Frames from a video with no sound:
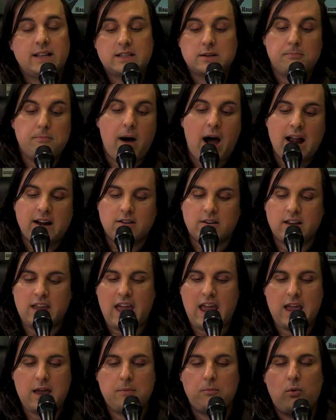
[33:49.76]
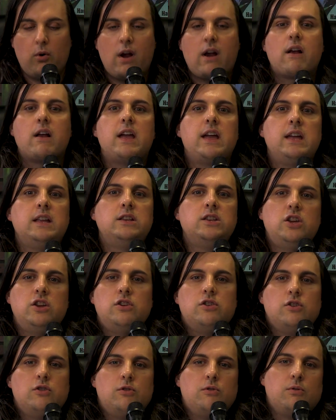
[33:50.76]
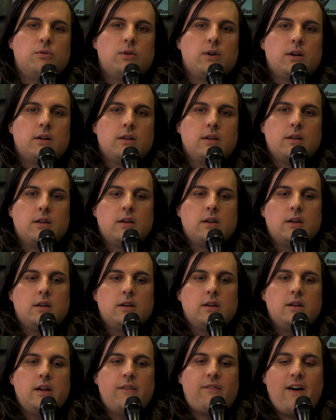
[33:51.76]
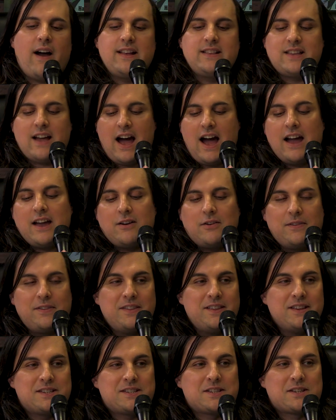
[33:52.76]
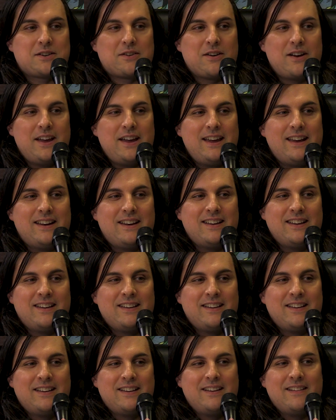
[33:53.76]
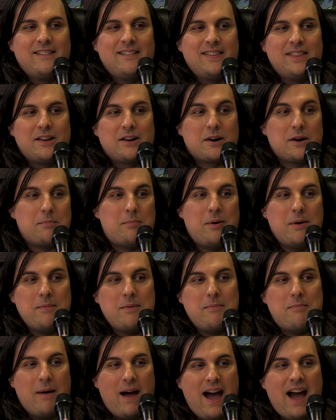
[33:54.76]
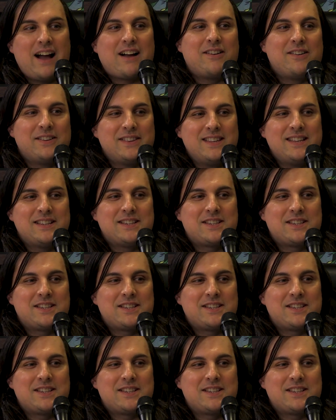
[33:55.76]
It's a modern game wherein if I die on this screen, they're going to put me back on this